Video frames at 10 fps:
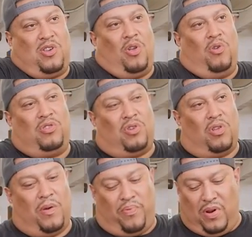close, or
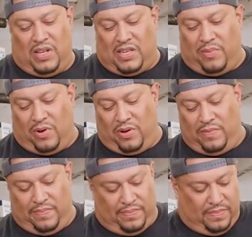they're pretty similar.
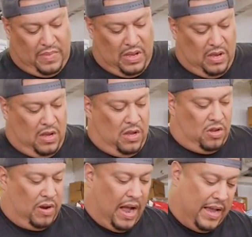
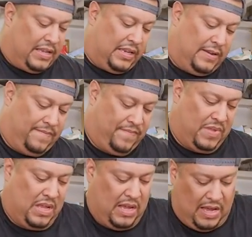So guys,
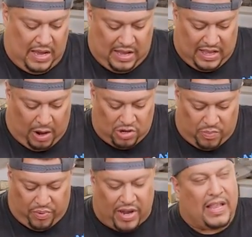that was the
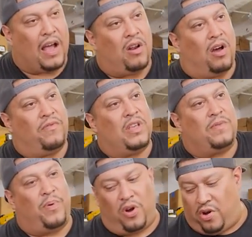breakdown of this
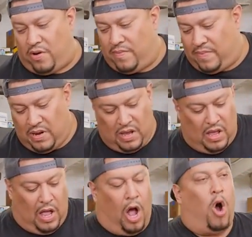burner.
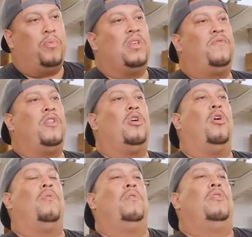Hope this
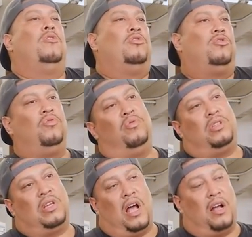video
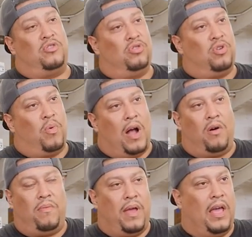suits uh, suits you
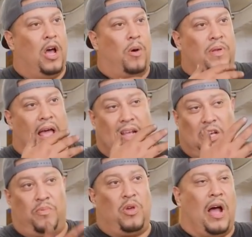well. It help, has
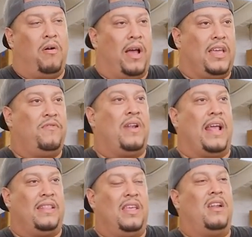helped you out. I give you an
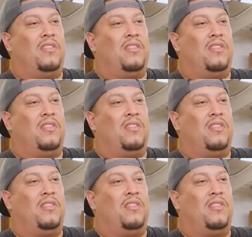idea and